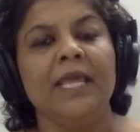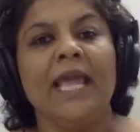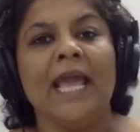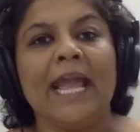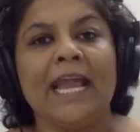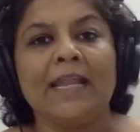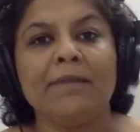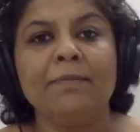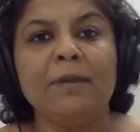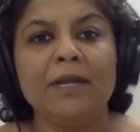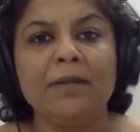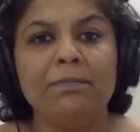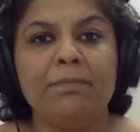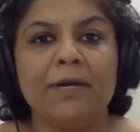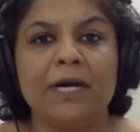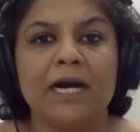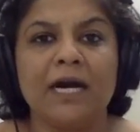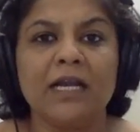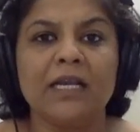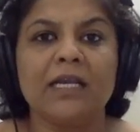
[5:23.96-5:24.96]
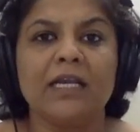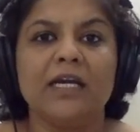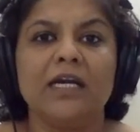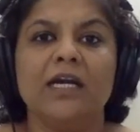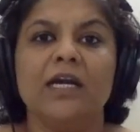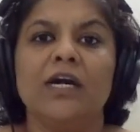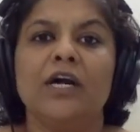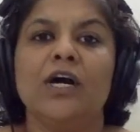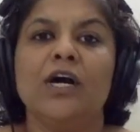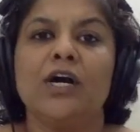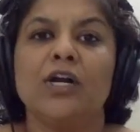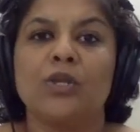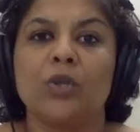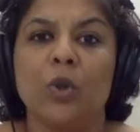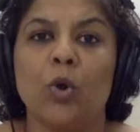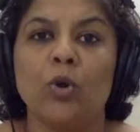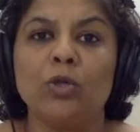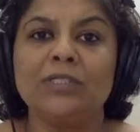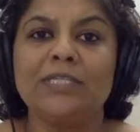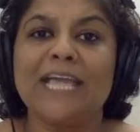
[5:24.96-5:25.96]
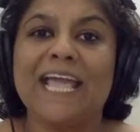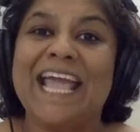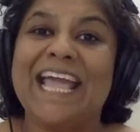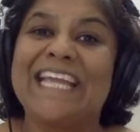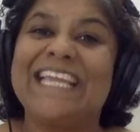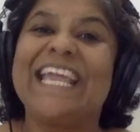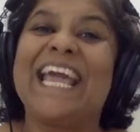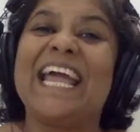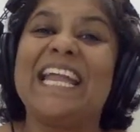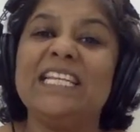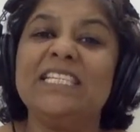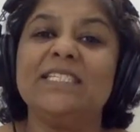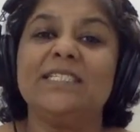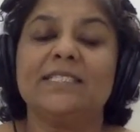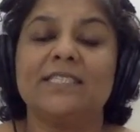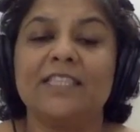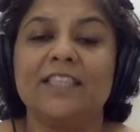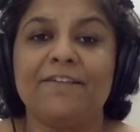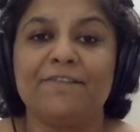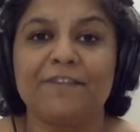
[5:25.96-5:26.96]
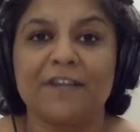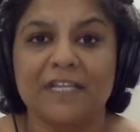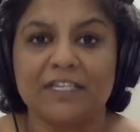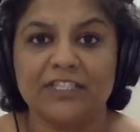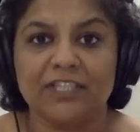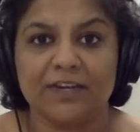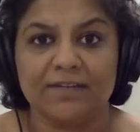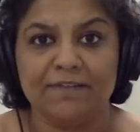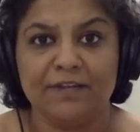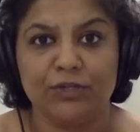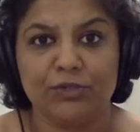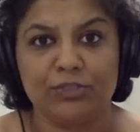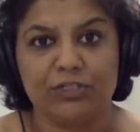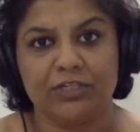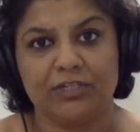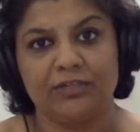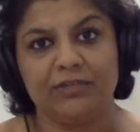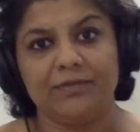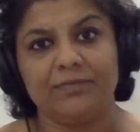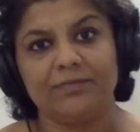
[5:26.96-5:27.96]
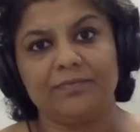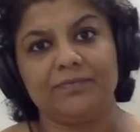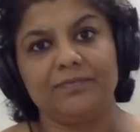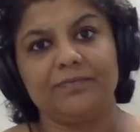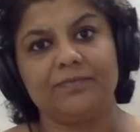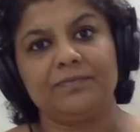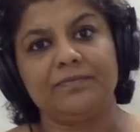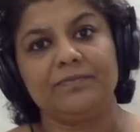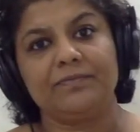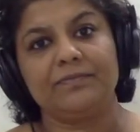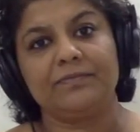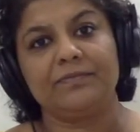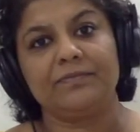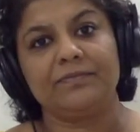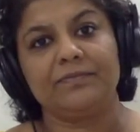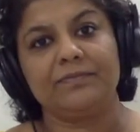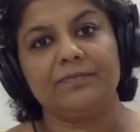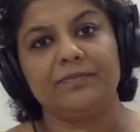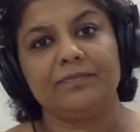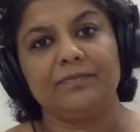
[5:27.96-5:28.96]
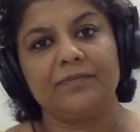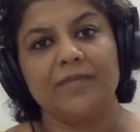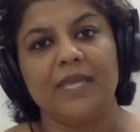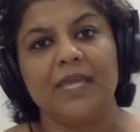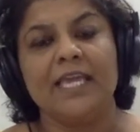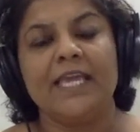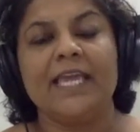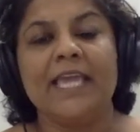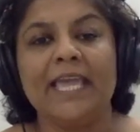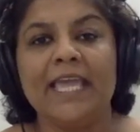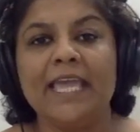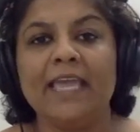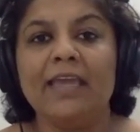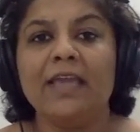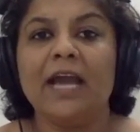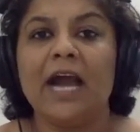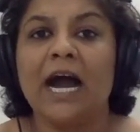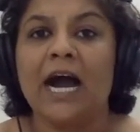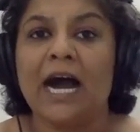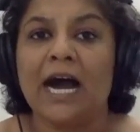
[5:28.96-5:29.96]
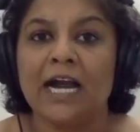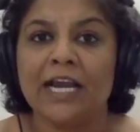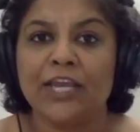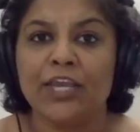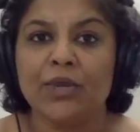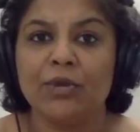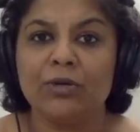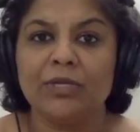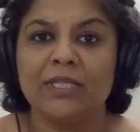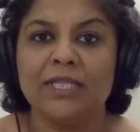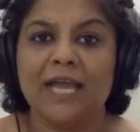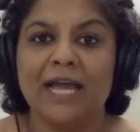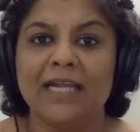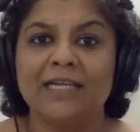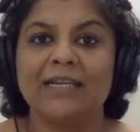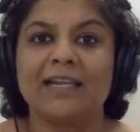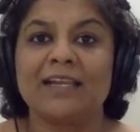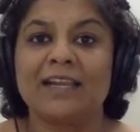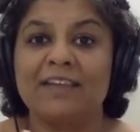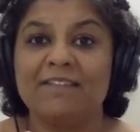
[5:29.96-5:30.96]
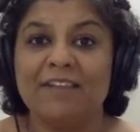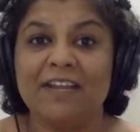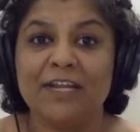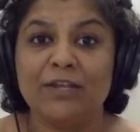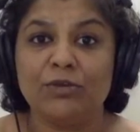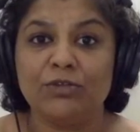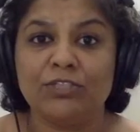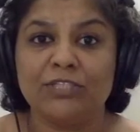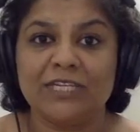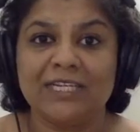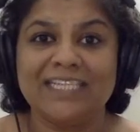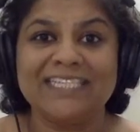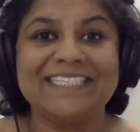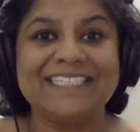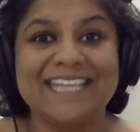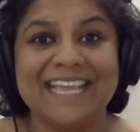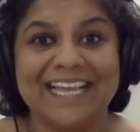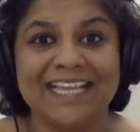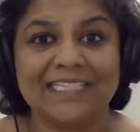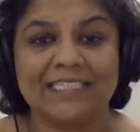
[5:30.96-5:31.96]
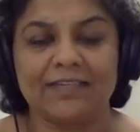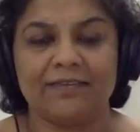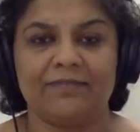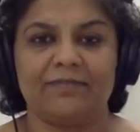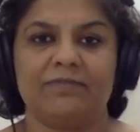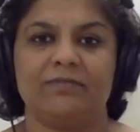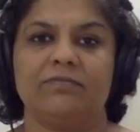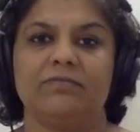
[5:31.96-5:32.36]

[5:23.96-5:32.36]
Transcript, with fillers: Edmund Burke wrote against the French Revolution he argued that revolution is negative.